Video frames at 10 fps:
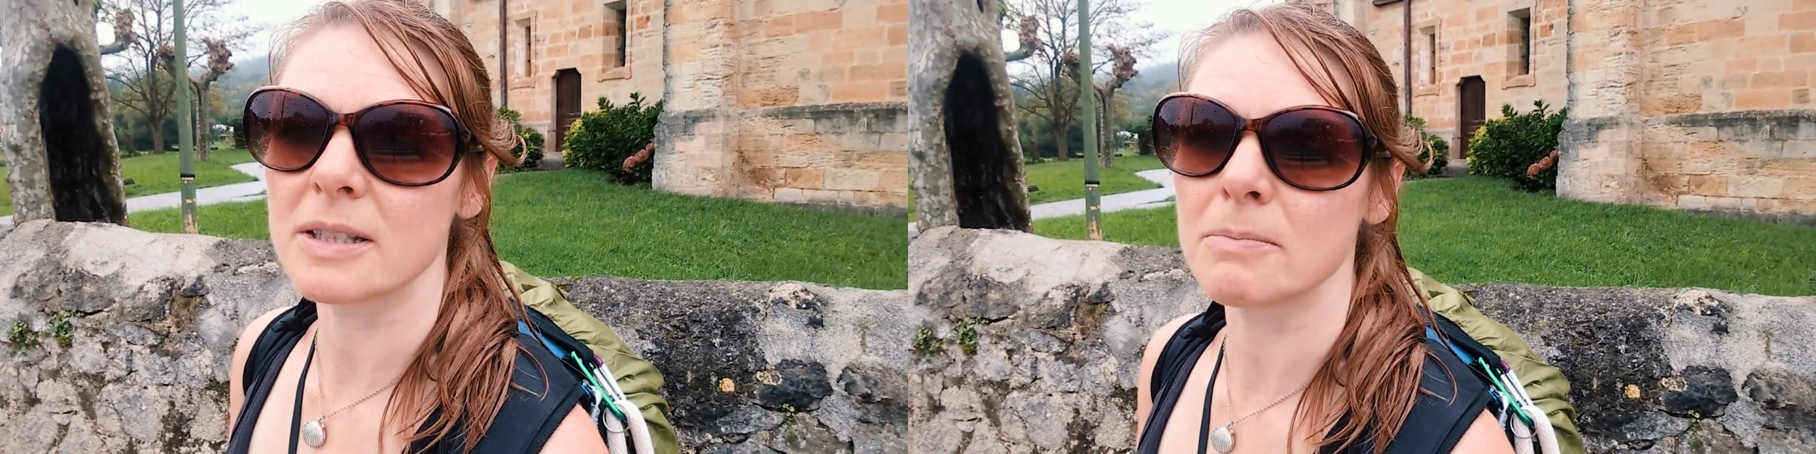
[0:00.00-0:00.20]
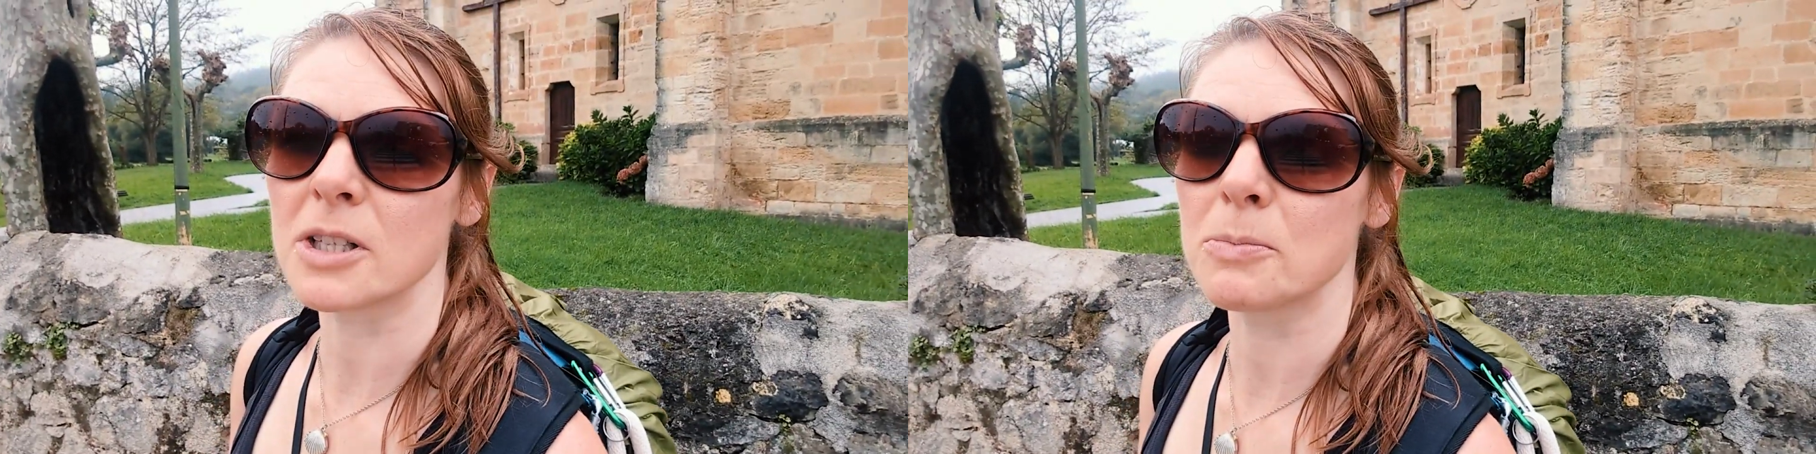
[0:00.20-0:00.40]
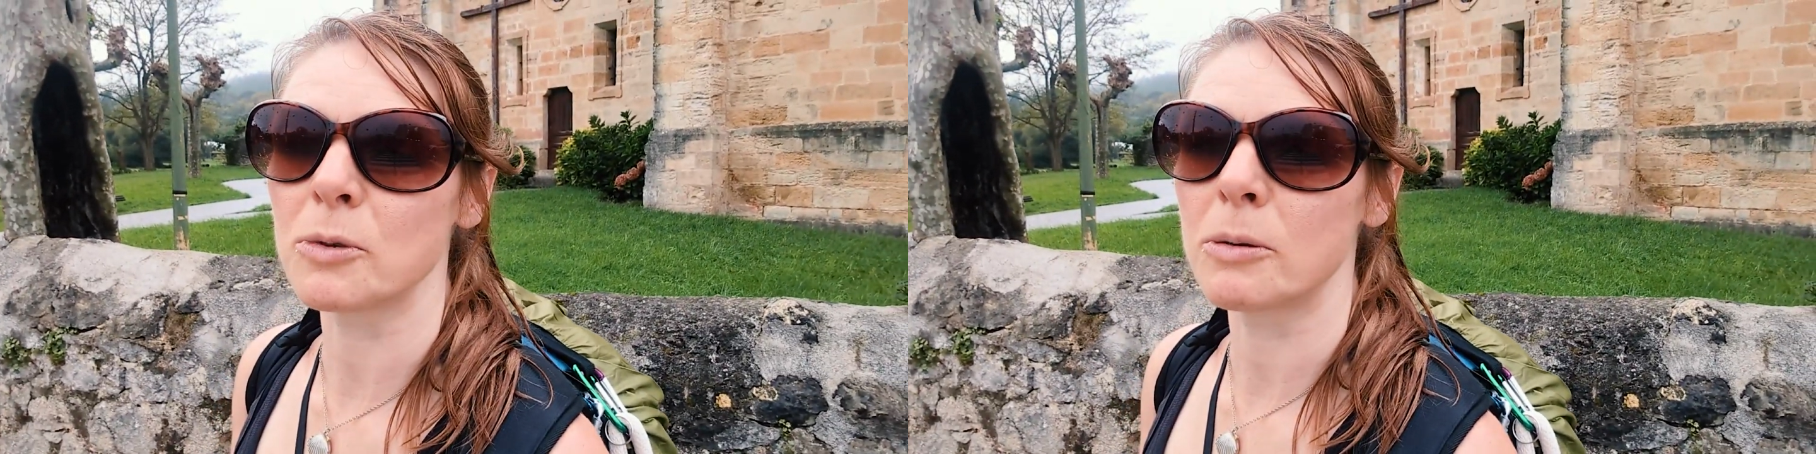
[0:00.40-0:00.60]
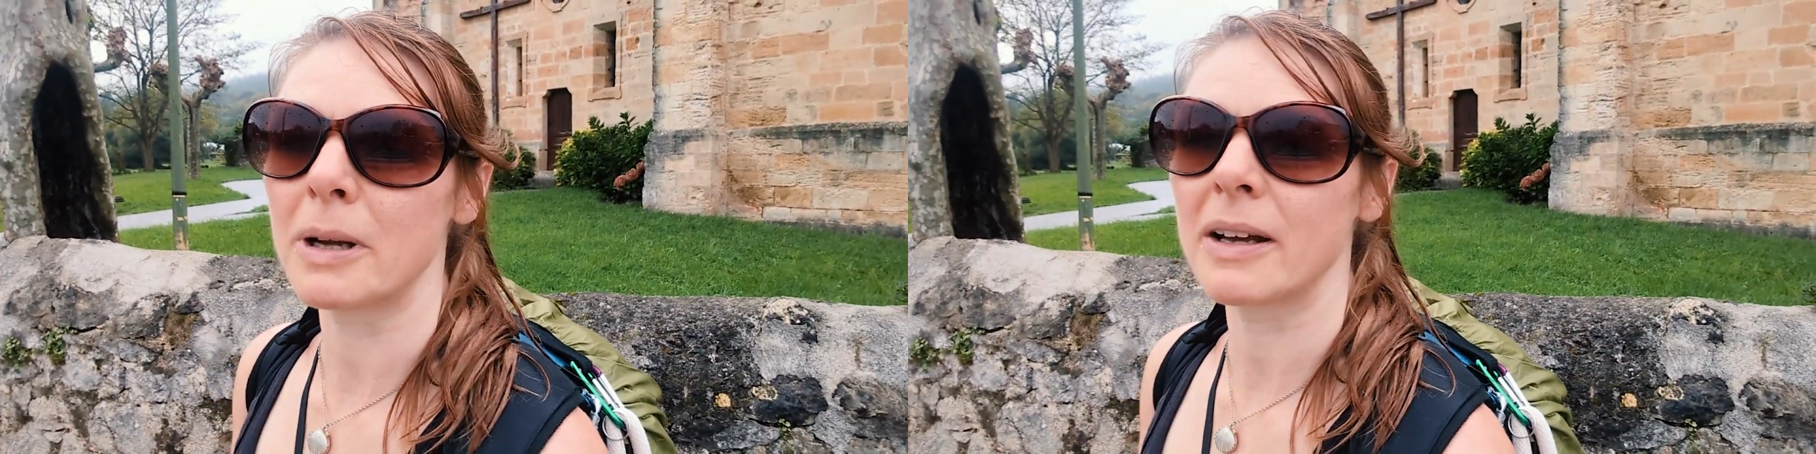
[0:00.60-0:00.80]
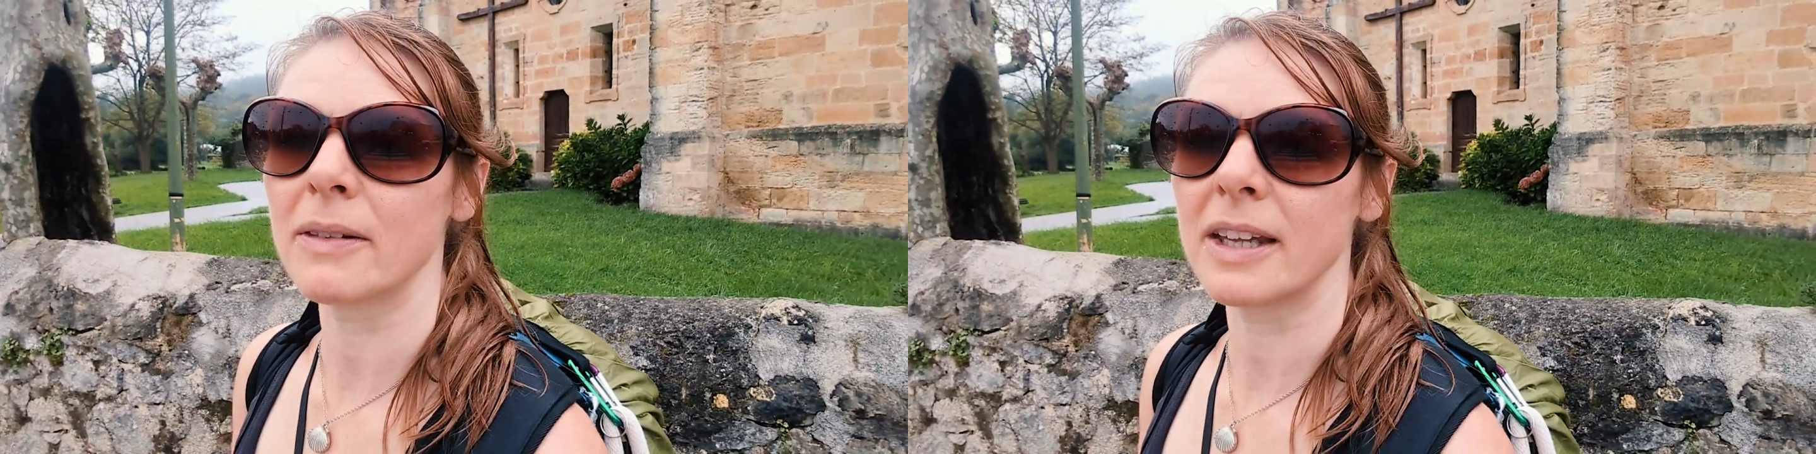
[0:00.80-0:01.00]
is much more
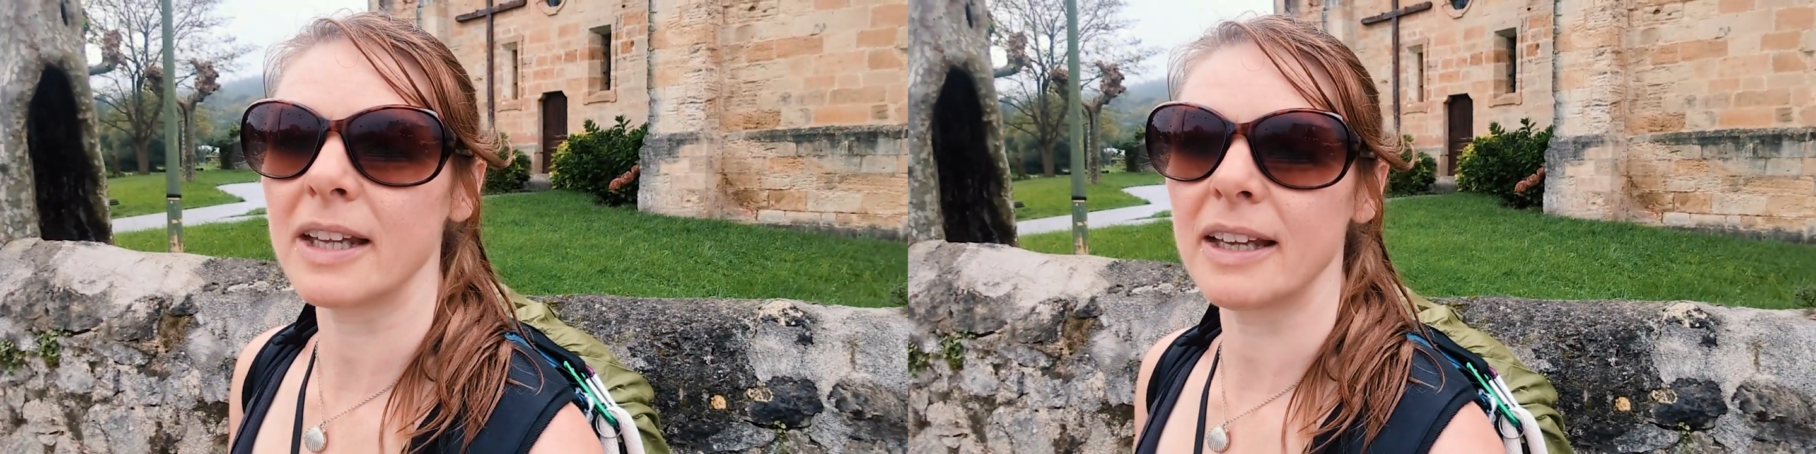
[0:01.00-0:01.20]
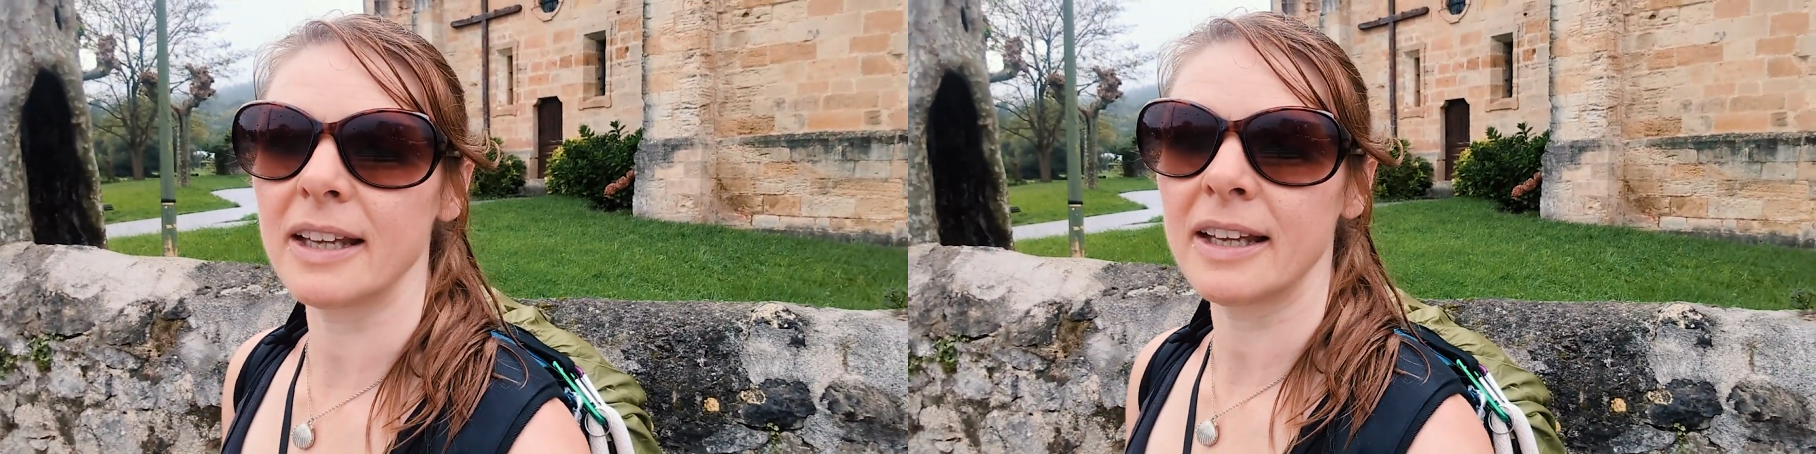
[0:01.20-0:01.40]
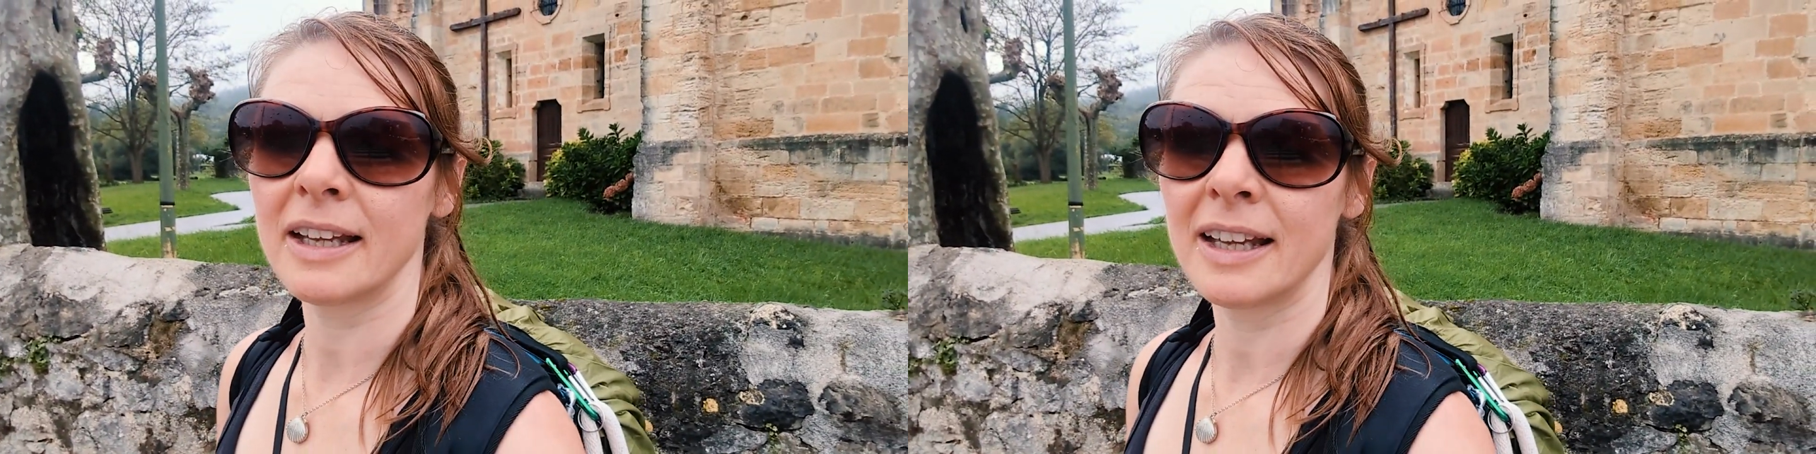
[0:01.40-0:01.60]
about the